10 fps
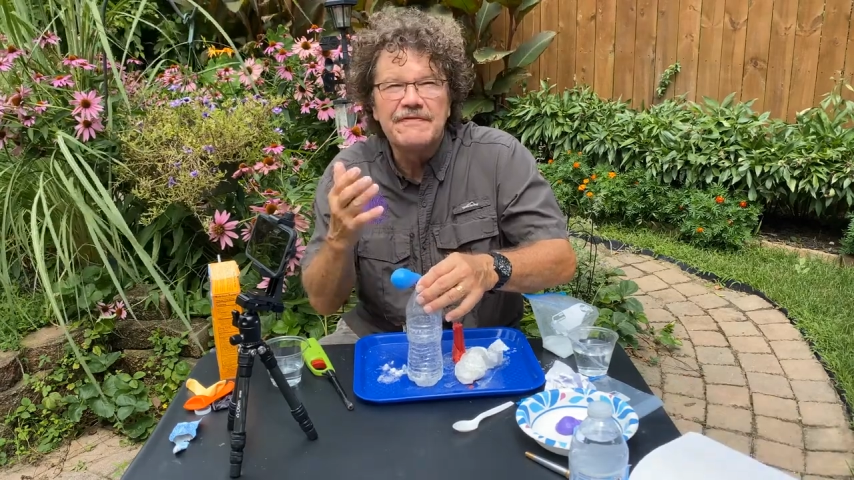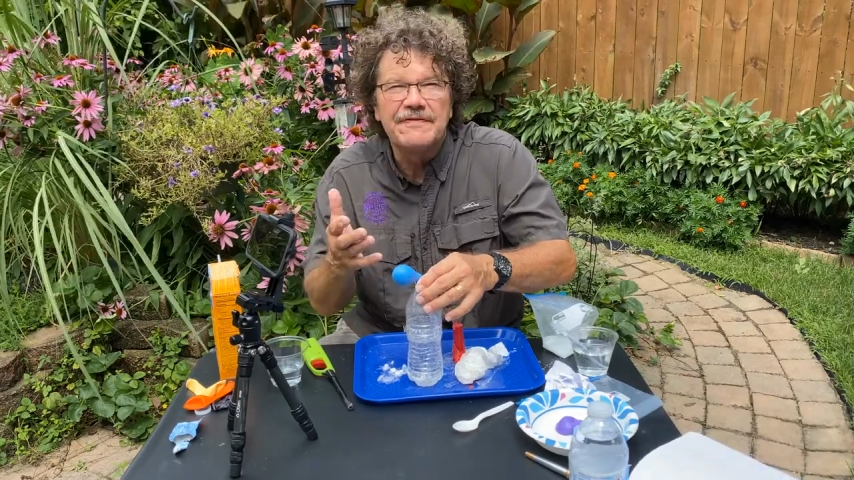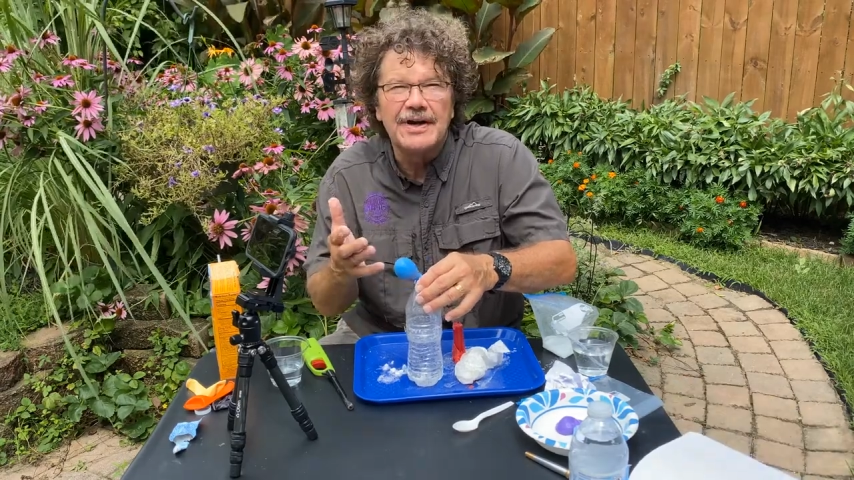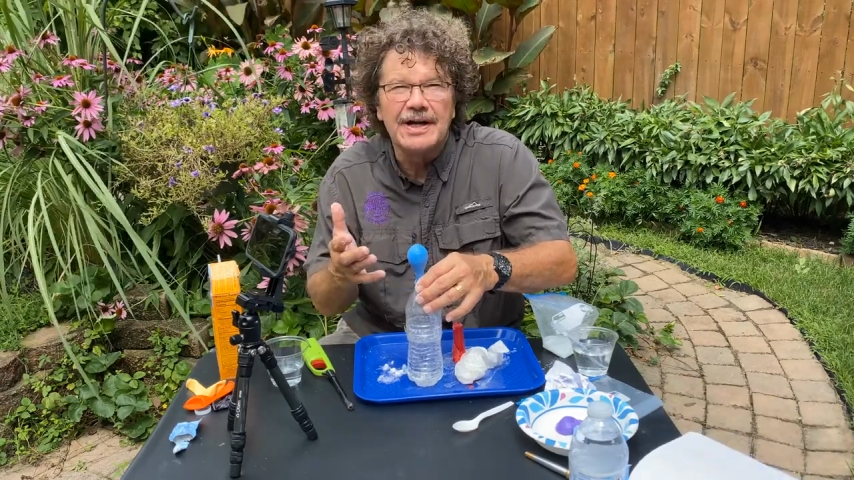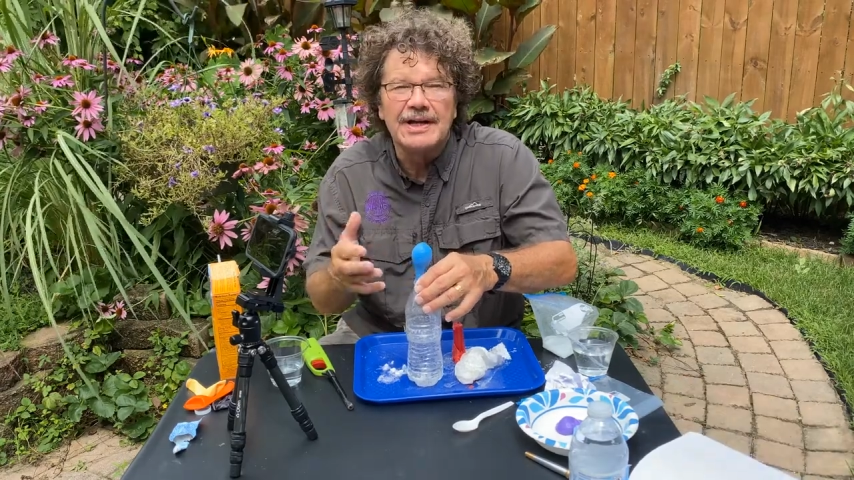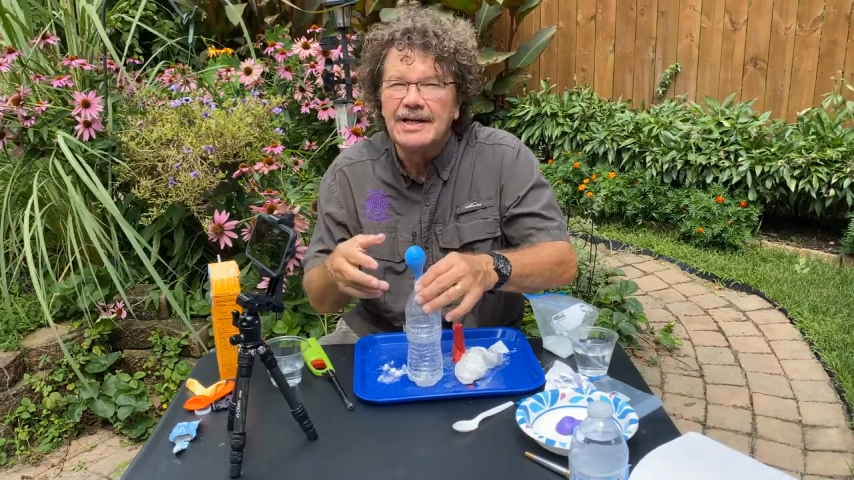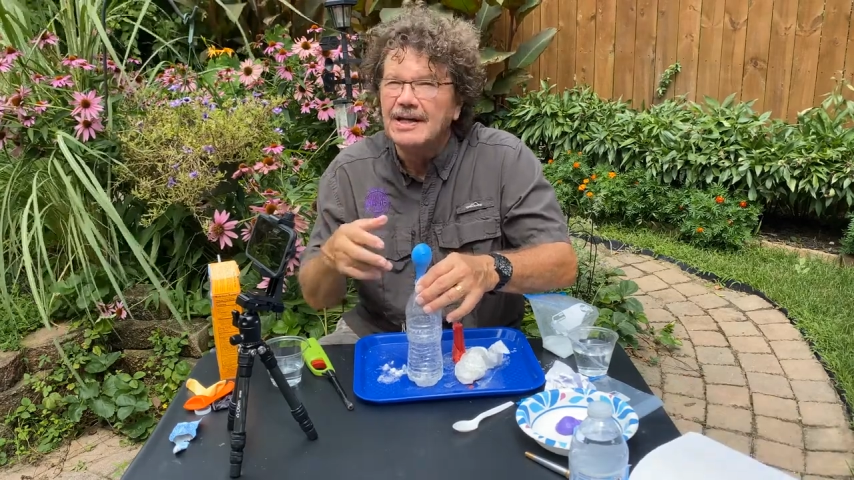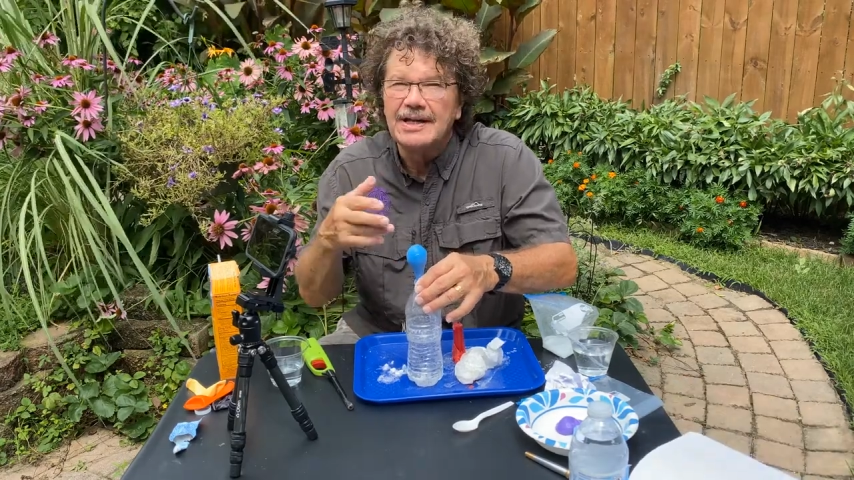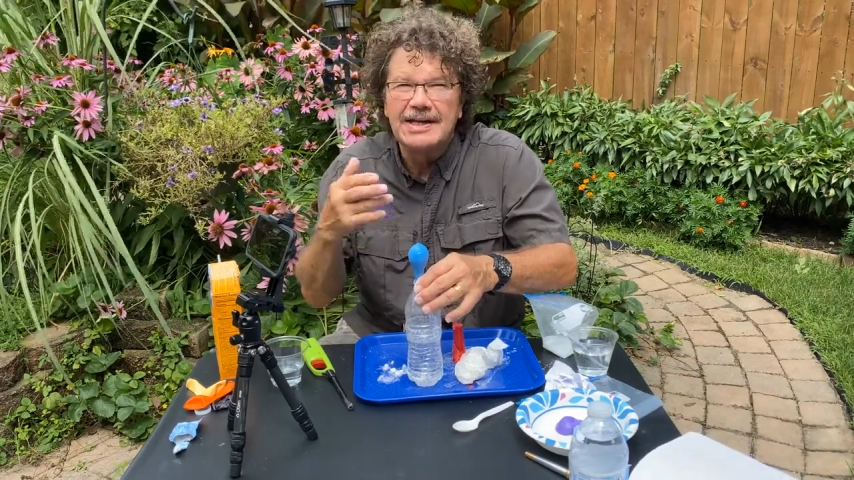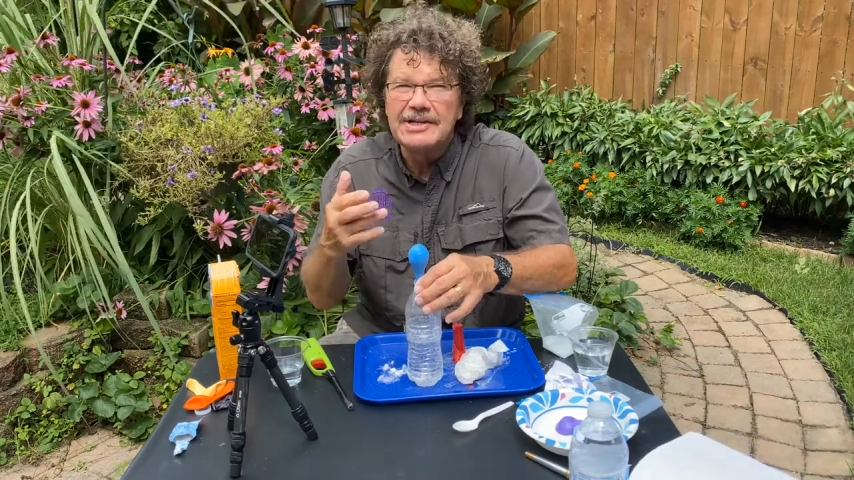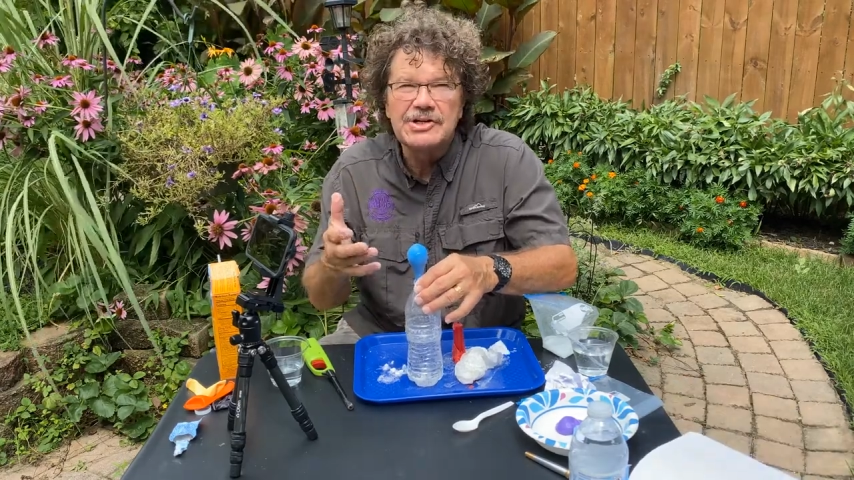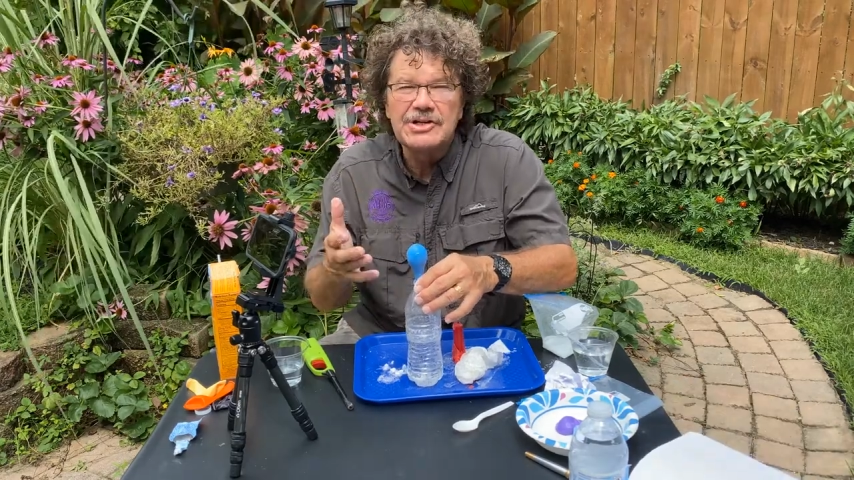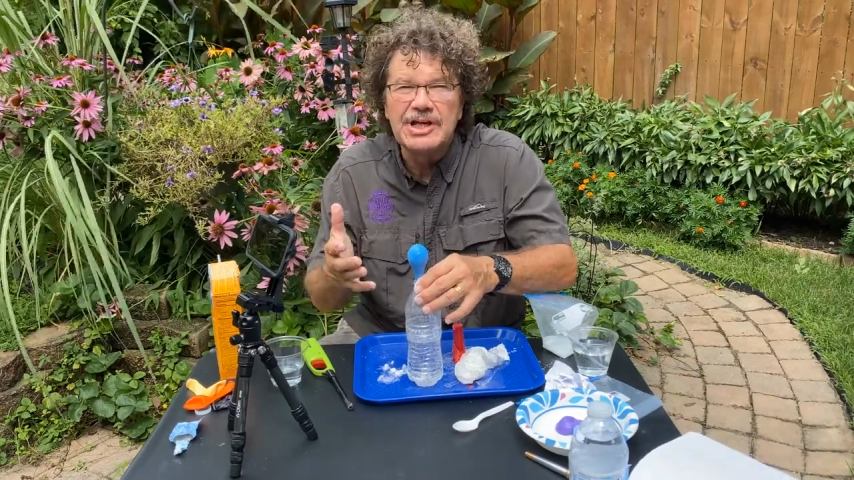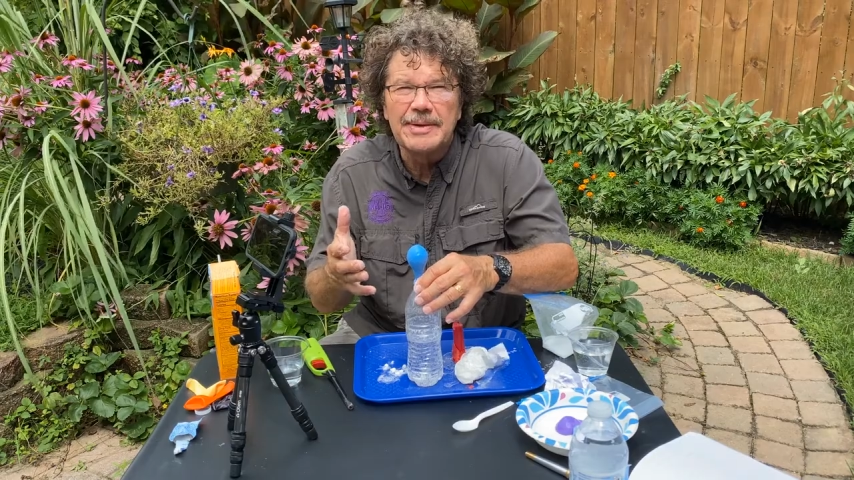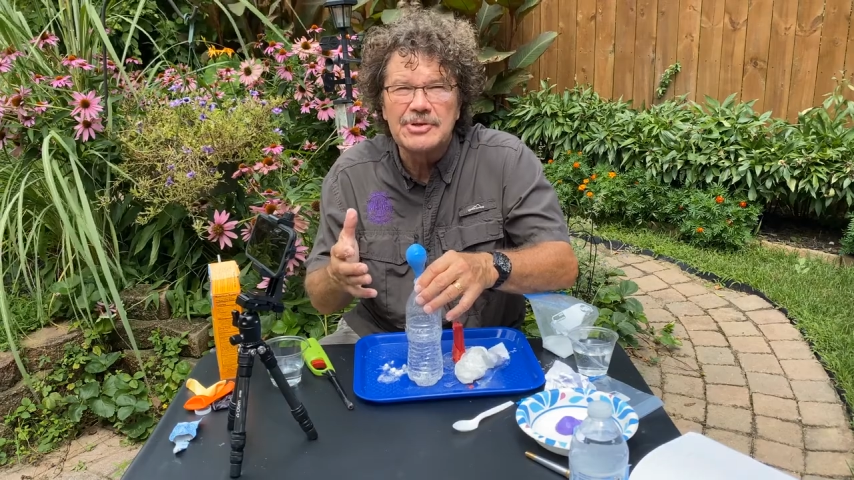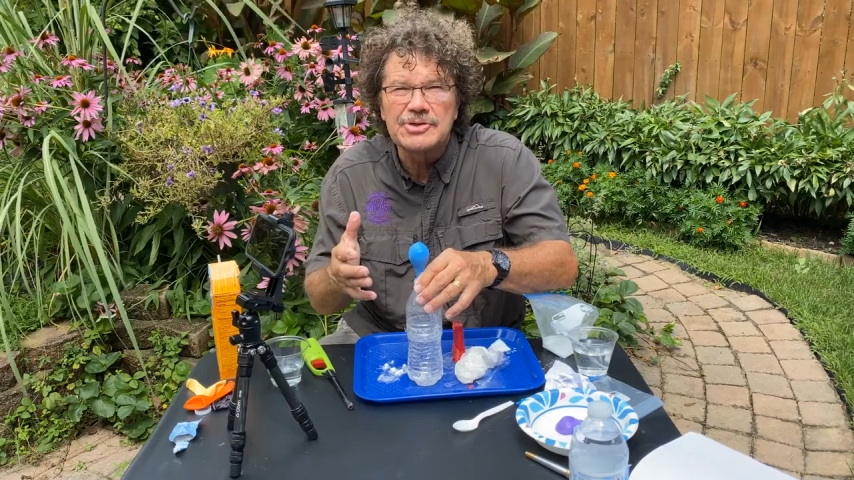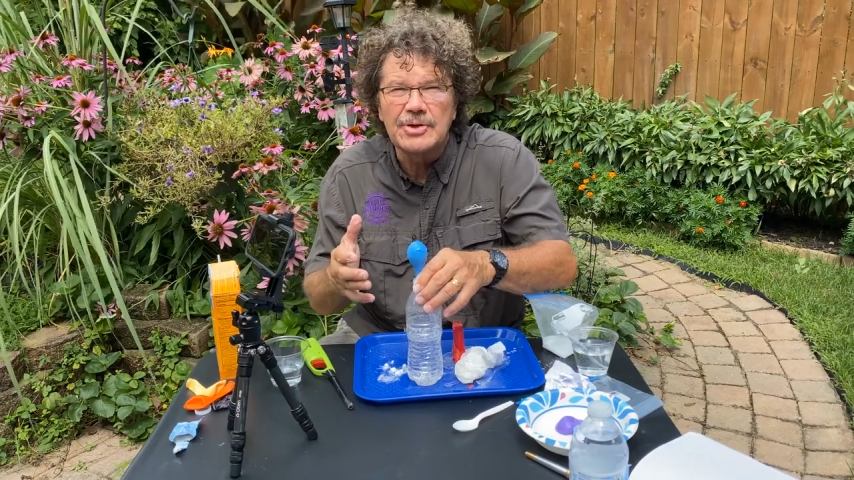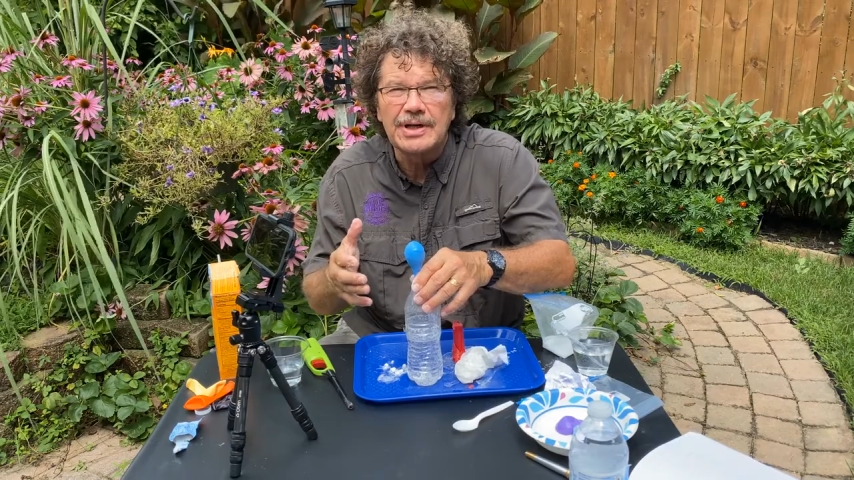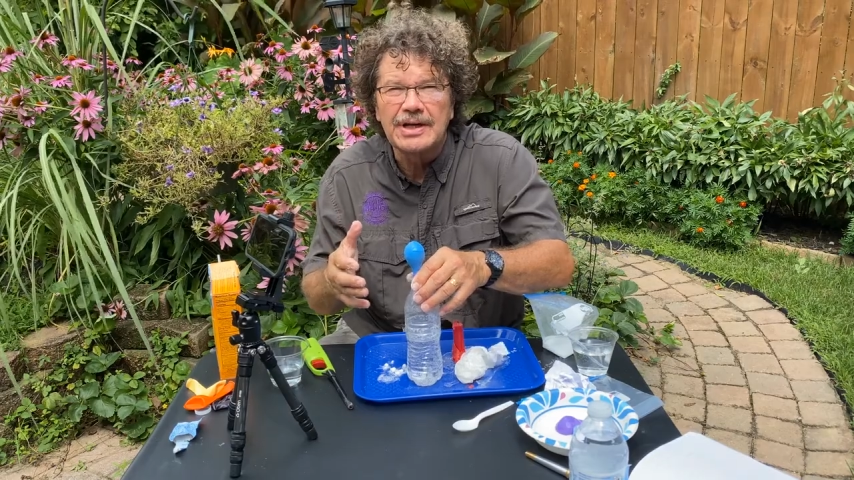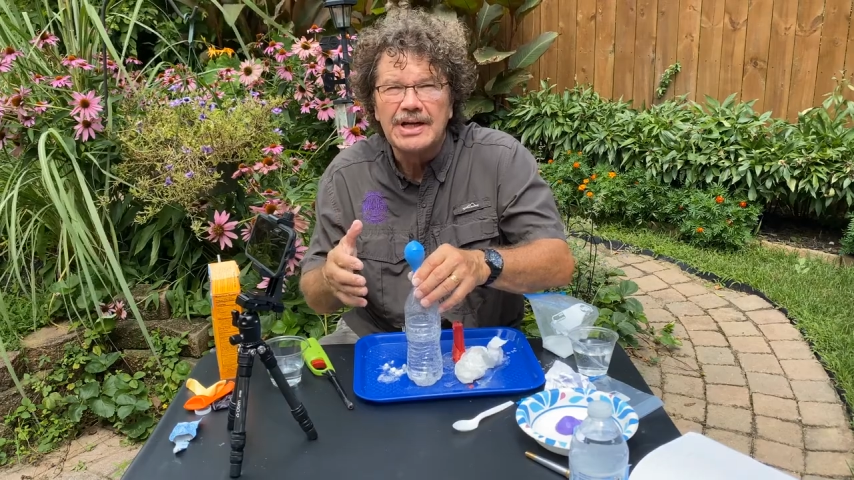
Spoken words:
fun. Kitchen chemistry.